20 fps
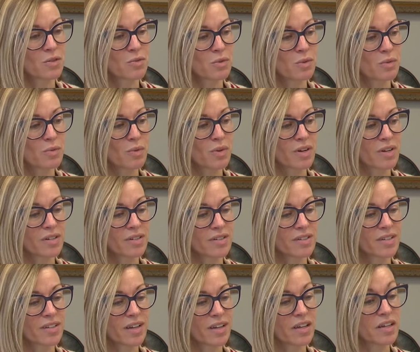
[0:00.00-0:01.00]
you would
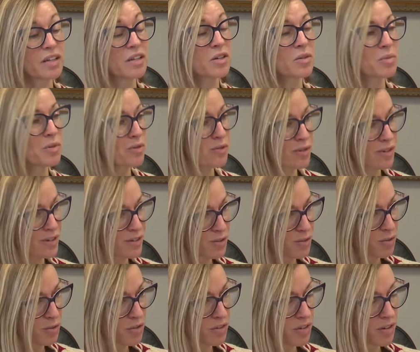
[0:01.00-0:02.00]
want any community
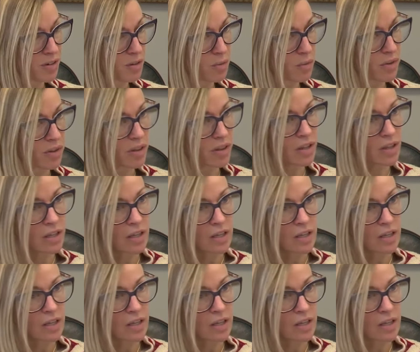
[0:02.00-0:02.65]
associated with.